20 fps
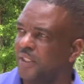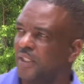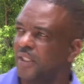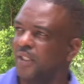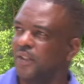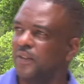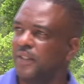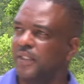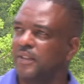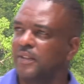
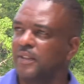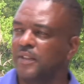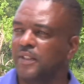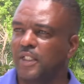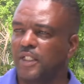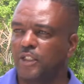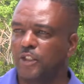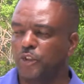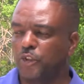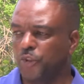I would like to
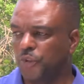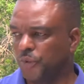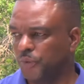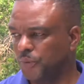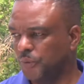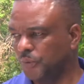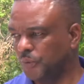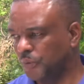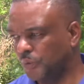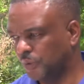thank
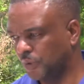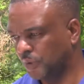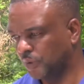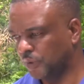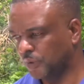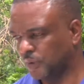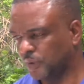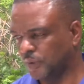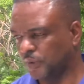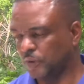you,
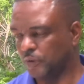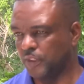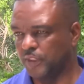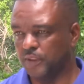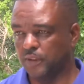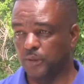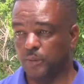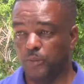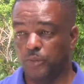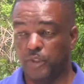the
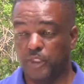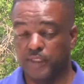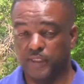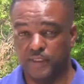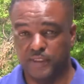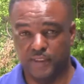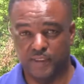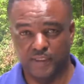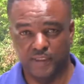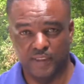rest of the
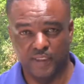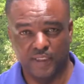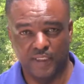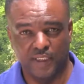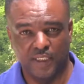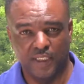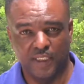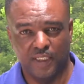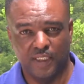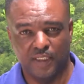press,
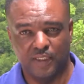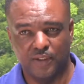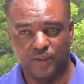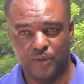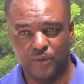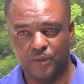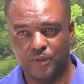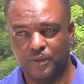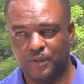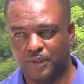
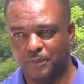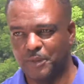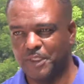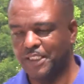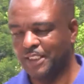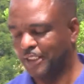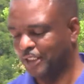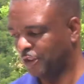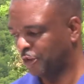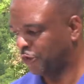you,
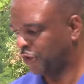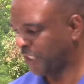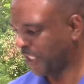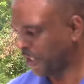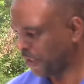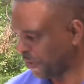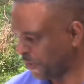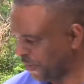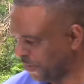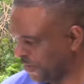meaning
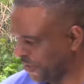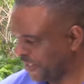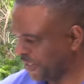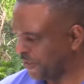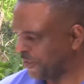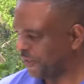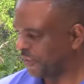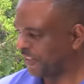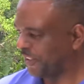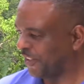GIU,
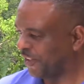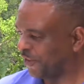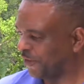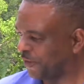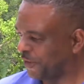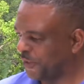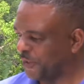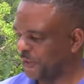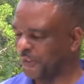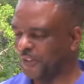and yourself,
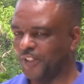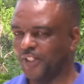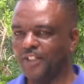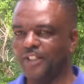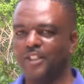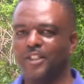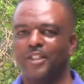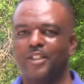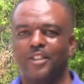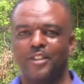Fiona,
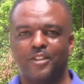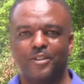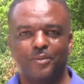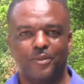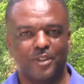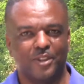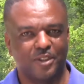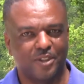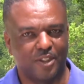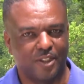Ms.